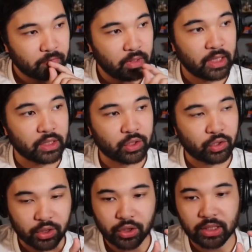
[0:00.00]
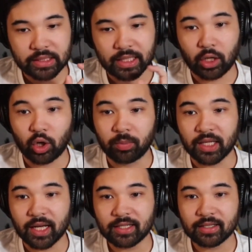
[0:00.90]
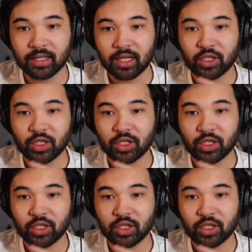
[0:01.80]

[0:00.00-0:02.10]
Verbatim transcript: instructions and OBS.